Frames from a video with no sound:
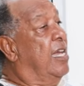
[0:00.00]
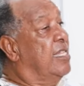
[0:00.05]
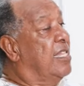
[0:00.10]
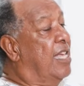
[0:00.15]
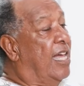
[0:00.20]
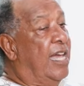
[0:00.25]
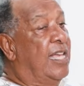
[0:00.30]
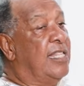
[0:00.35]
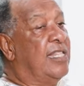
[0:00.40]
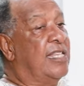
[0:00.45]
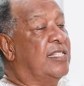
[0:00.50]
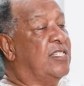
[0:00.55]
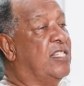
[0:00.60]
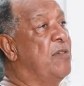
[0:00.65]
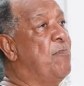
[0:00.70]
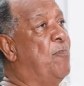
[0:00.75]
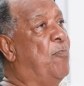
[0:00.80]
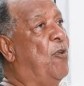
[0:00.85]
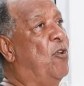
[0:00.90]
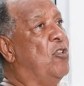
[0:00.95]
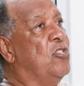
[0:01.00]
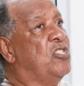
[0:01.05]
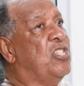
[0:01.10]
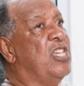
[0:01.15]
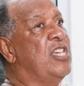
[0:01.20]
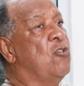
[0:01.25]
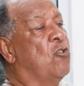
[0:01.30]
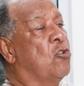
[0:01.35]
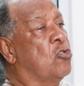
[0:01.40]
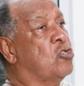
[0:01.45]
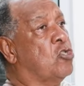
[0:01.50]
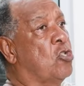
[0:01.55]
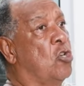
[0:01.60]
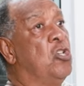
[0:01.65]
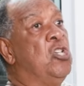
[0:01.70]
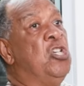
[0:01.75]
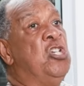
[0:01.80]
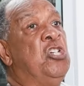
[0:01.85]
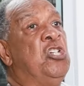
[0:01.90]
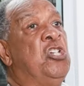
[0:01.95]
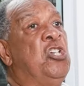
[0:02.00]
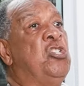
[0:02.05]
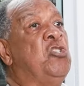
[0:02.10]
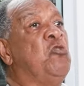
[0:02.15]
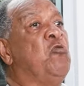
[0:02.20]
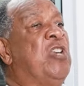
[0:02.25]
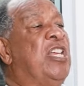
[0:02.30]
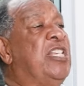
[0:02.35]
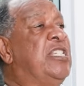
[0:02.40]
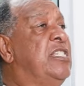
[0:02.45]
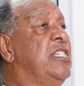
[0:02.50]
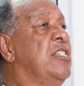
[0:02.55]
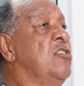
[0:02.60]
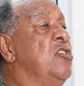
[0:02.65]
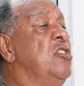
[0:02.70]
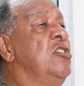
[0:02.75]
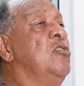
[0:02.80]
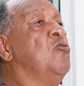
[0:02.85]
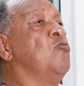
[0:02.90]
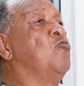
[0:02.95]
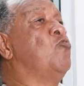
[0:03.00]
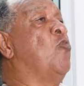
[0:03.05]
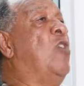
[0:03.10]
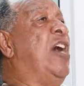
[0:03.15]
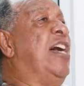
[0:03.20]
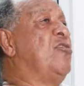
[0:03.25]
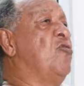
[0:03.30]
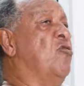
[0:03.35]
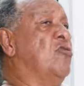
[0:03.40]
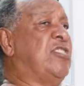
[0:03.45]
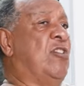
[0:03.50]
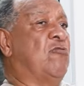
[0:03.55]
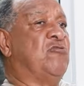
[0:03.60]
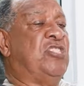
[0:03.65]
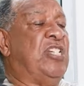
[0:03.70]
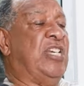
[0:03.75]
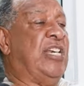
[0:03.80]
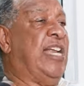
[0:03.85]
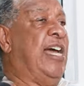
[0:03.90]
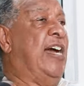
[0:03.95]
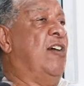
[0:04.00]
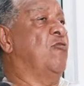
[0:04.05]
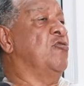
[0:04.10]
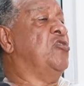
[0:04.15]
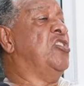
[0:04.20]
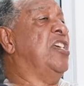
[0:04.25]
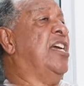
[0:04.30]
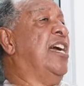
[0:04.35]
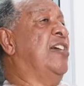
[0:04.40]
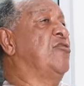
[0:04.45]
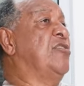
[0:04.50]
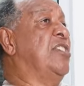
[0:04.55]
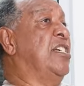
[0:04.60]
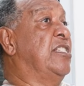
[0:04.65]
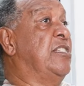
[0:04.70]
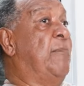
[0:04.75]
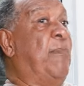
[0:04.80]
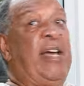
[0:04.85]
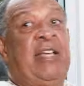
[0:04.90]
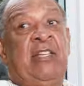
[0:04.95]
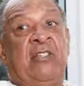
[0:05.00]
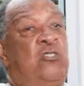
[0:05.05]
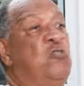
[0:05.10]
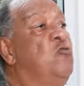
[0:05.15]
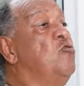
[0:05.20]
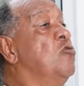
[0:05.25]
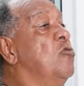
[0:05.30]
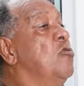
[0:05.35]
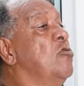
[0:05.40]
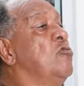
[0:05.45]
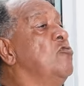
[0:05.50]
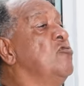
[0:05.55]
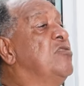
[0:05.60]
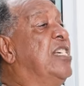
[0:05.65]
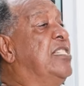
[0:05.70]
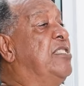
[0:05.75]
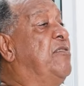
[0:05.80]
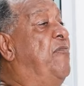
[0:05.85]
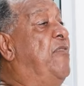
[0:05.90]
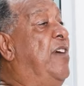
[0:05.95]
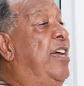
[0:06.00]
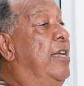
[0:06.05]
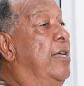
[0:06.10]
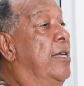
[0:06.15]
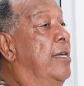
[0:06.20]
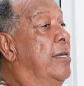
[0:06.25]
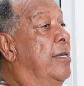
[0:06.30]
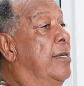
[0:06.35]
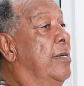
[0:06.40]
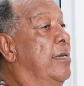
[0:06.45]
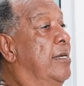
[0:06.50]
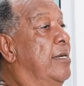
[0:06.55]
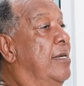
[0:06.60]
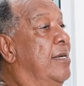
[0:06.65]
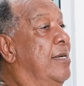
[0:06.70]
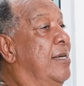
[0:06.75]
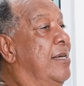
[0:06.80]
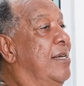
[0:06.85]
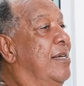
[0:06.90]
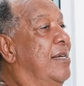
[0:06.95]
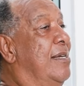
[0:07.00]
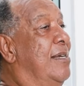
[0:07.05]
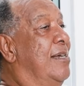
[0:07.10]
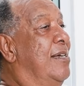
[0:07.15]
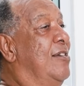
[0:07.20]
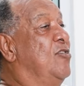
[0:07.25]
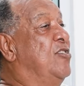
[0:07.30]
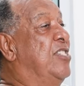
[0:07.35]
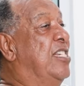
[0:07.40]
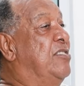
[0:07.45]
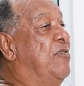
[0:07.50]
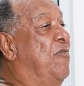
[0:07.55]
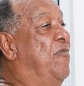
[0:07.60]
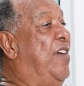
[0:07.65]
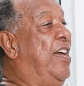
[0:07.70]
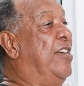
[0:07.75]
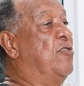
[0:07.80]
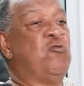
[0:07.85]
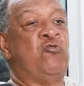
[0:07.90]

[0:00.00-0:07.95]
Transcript: In the the simple thing also, you receive 200,000 rand or 300,000 you, you satisfy satisfied. You're satisfied.